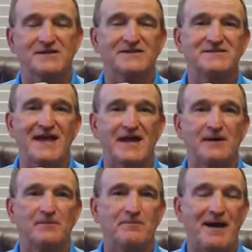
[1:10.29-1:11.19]
going to take
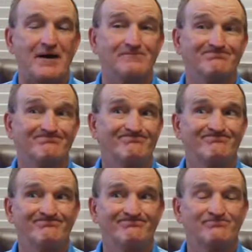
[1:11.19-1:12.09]
up about
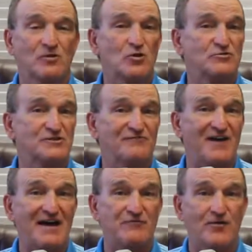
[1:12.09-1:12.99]
close to
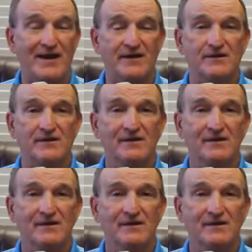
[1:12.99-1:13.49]
$5,000.